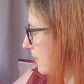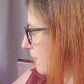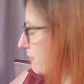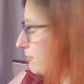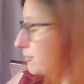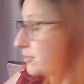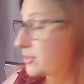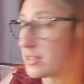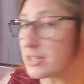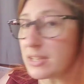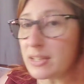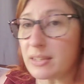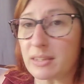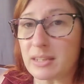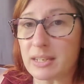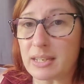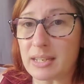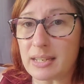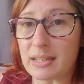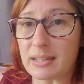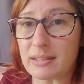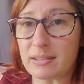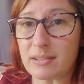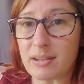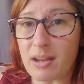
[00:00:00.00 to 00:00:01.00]

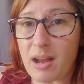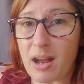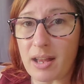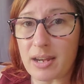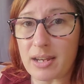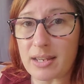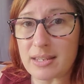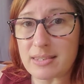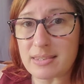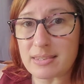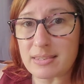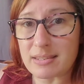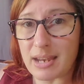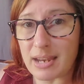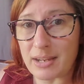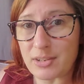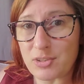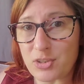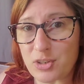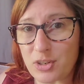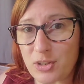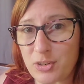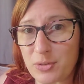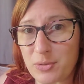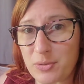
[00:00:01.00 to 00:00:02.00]
fertility goddess
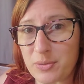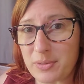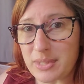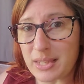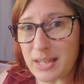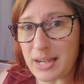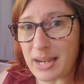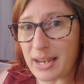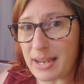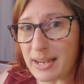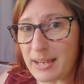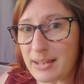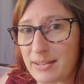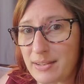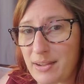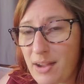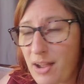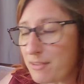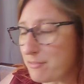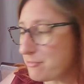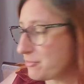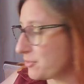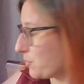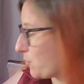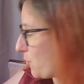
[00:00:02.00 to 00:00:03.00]
statue that I
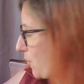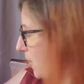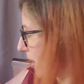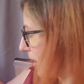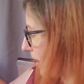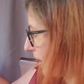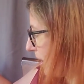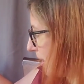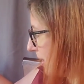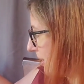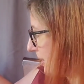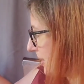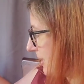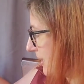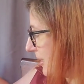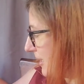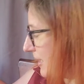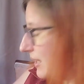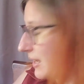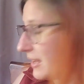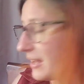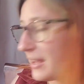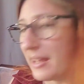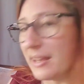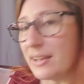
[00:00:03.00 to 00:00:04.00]
got from work,
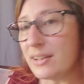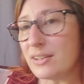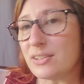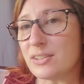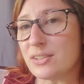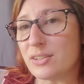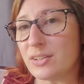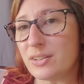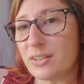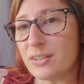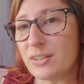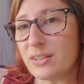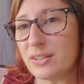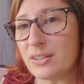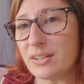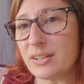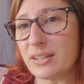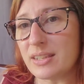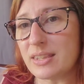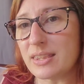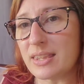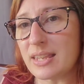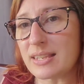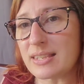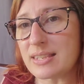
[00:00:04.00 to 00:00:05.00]
and
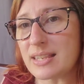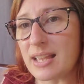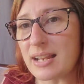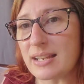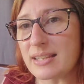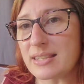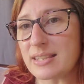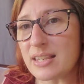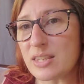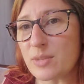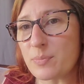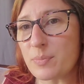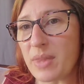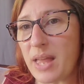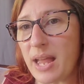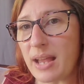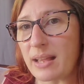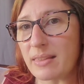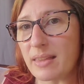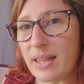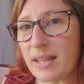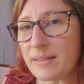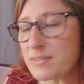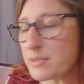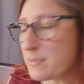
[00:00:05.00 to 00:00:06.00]
the sign says
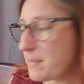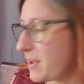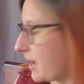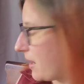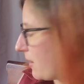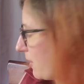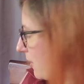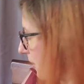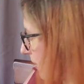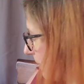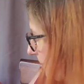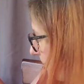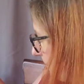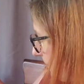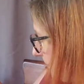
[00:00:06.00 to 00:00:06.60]
"Black Lives Matter."